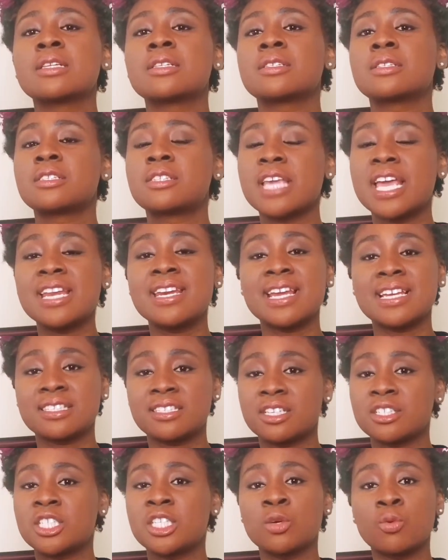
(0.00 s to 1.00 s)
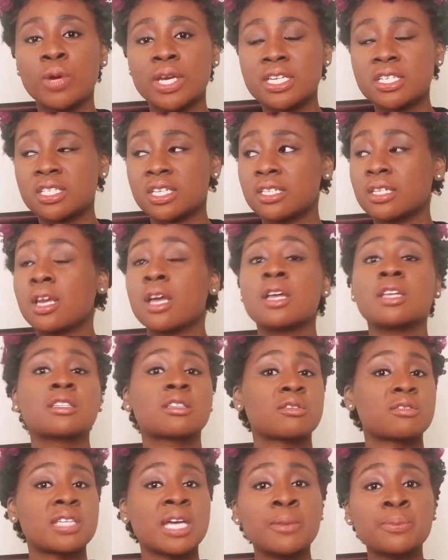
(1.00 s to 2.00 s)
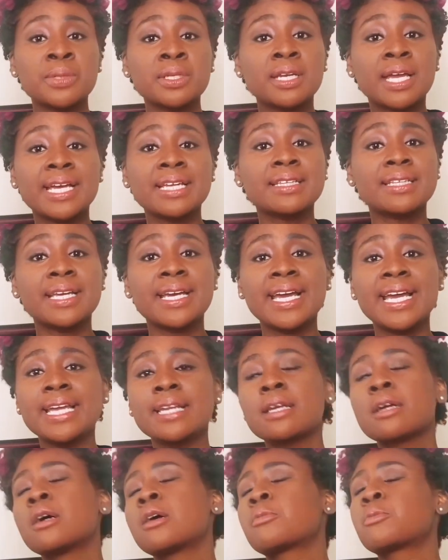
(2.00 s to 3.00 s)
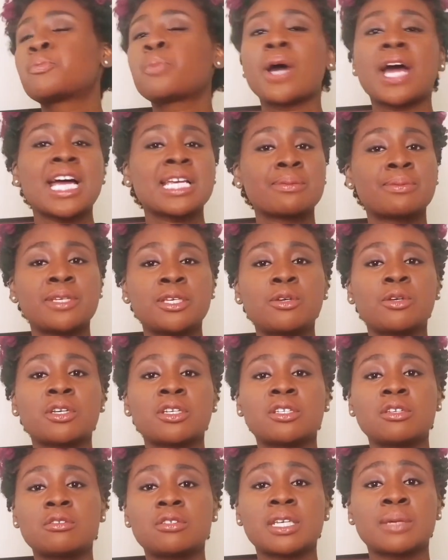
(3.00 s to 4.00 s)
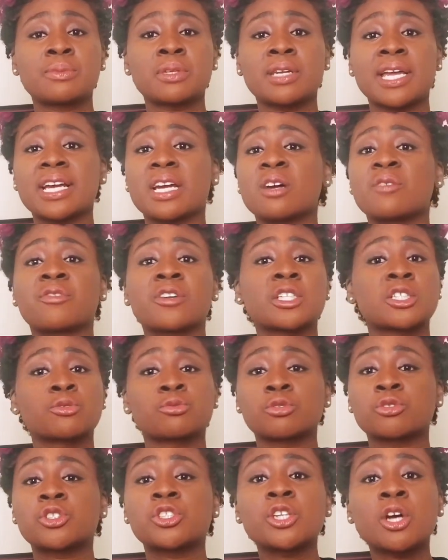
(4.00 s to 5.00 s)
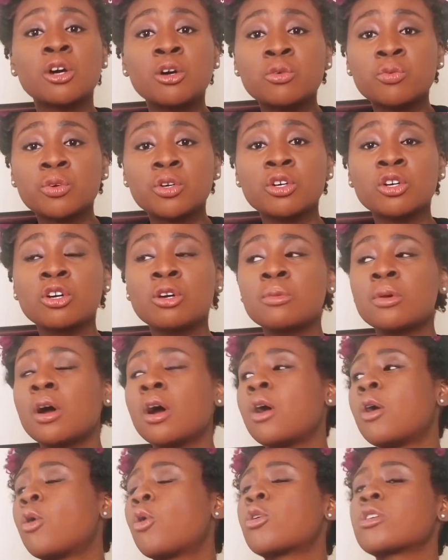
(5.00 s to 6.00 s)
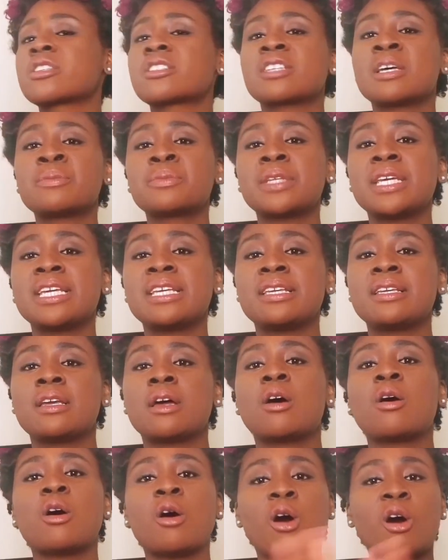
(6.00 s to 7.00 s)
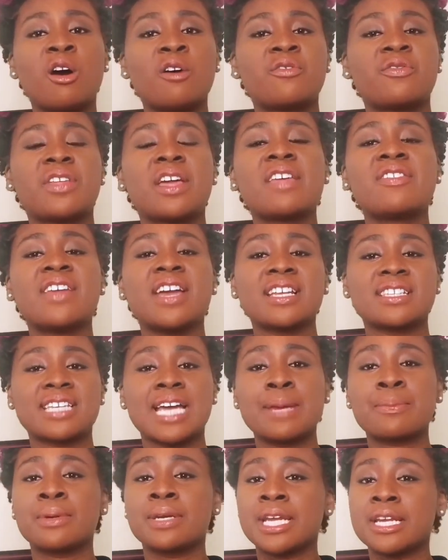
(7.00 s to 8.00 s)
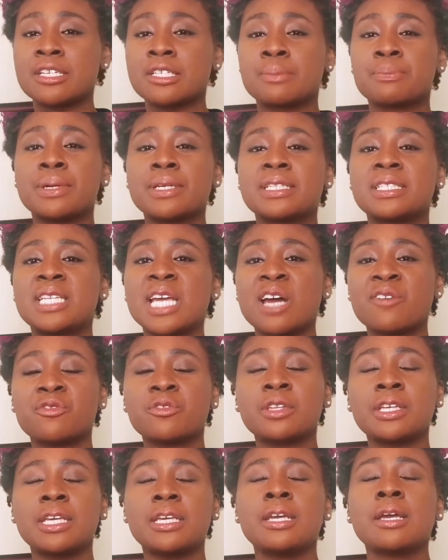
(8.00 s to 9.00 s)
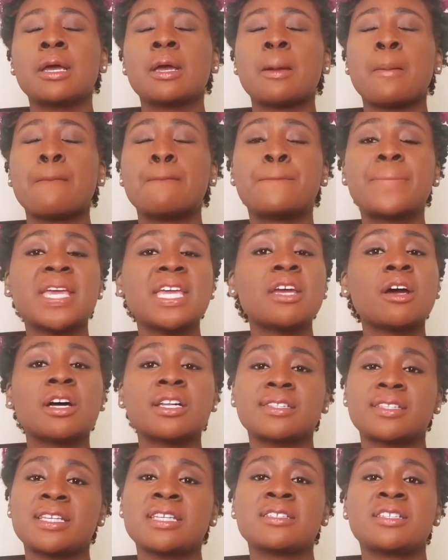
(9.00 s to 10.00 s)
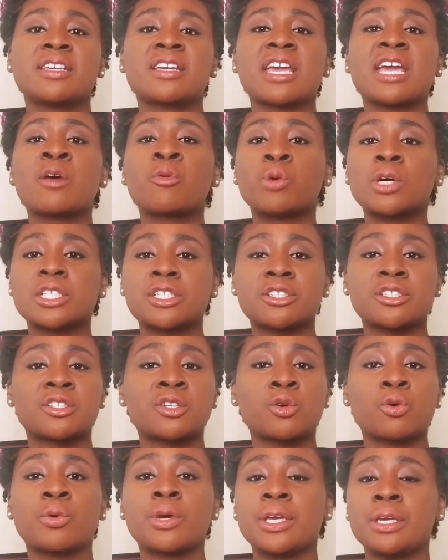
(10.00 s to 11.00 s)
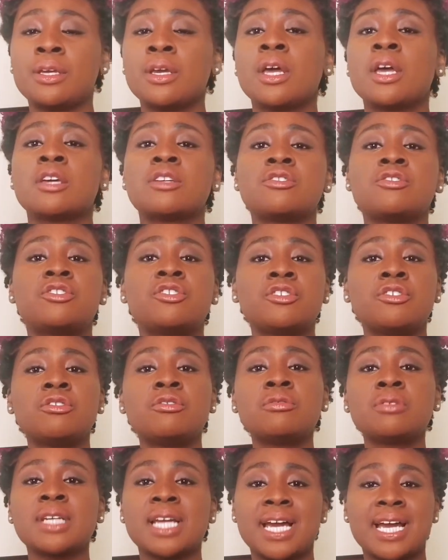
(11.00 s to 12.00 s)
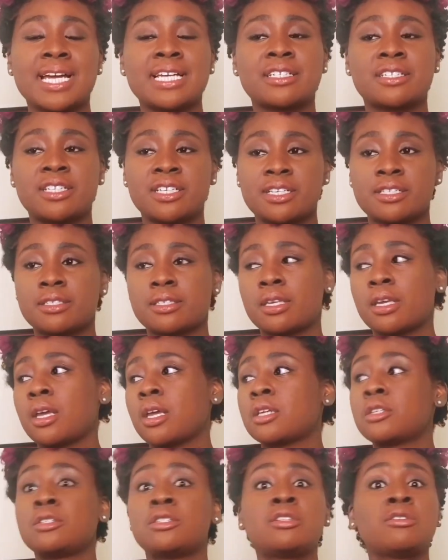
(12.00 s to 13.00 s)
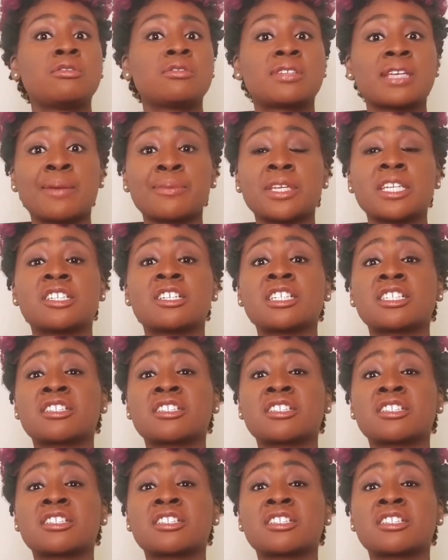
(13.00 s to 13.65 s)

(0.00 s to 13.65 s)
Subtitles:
in that situation. So something like that, possibly you could do something like a virtual showroom or something of that type of nature. But definitely be authentic in what you're doing. Do not just do something just so